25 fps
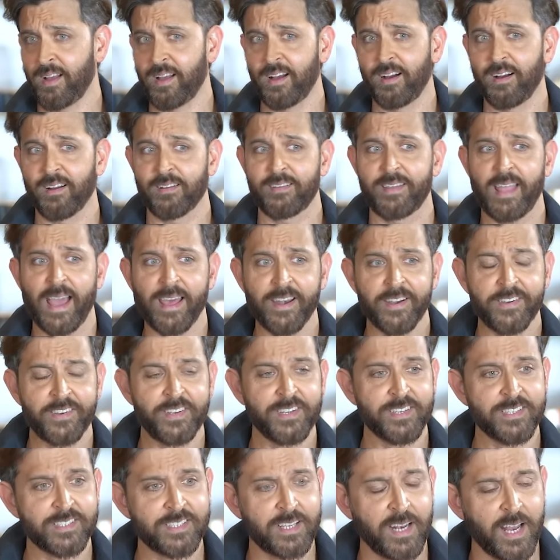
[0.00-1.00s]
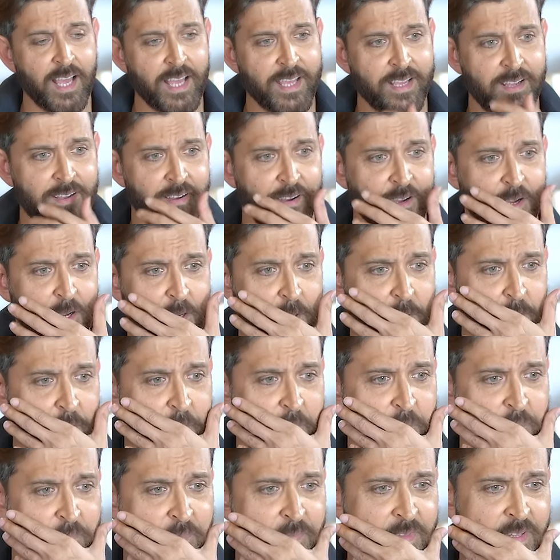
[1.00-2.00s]
Characters like
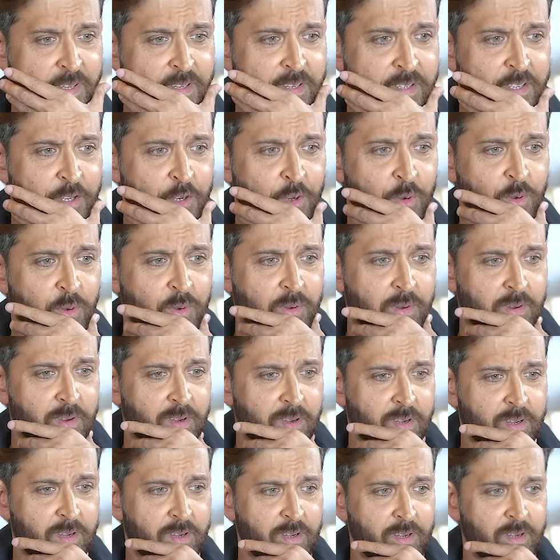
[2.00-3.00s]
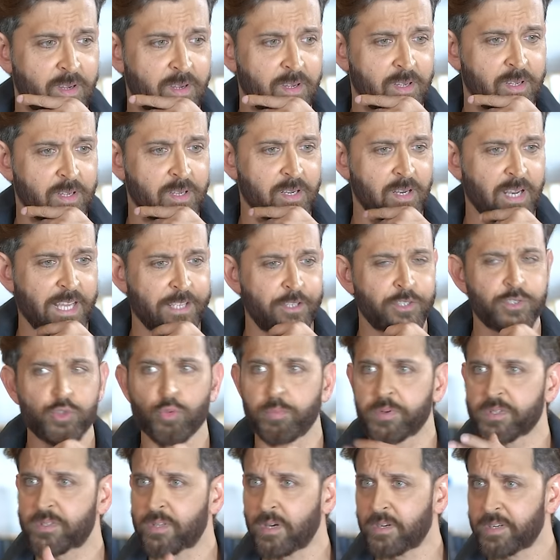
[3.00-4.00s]
you know, like
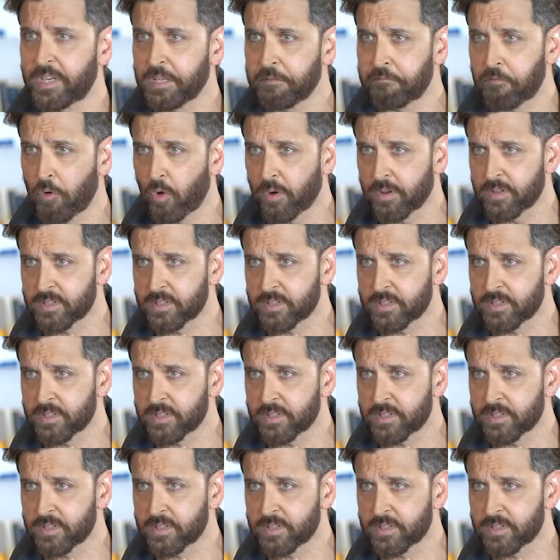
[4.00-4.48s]
Super 30, for